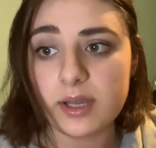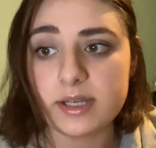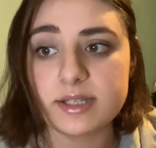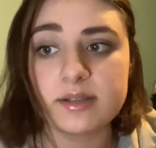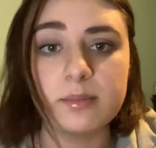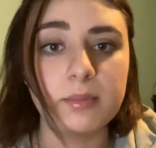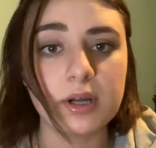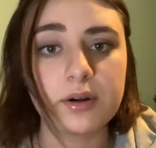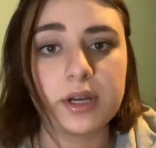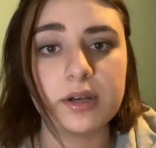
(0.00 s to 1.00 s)
and it's the
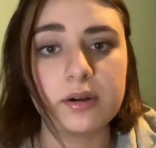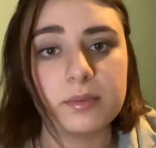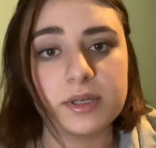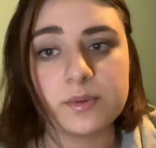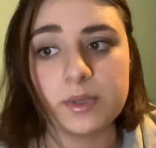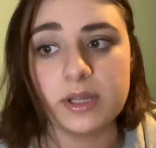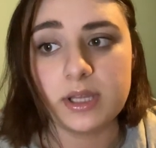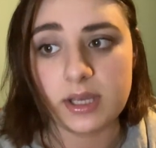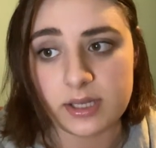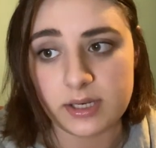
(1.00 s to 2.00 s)
moderator between
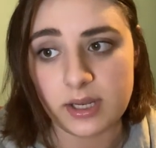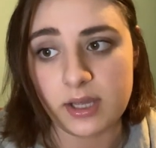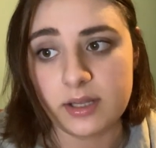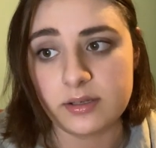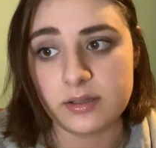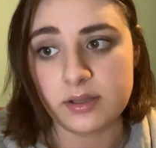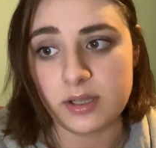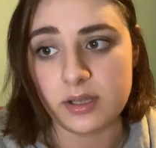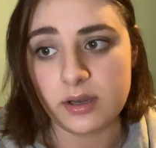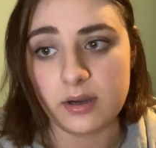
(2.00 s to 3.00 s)
the id and
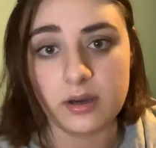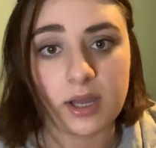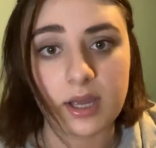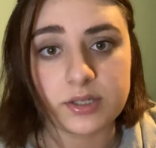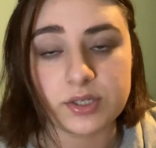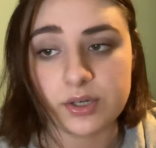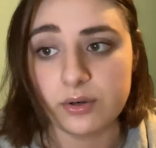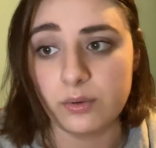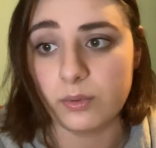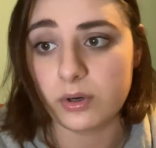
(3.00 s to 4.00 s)
the
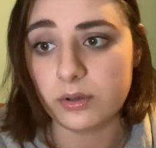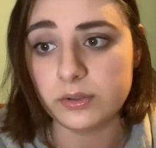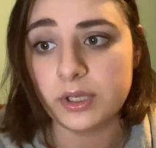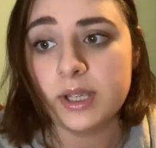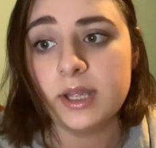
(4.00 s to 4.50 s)
external world.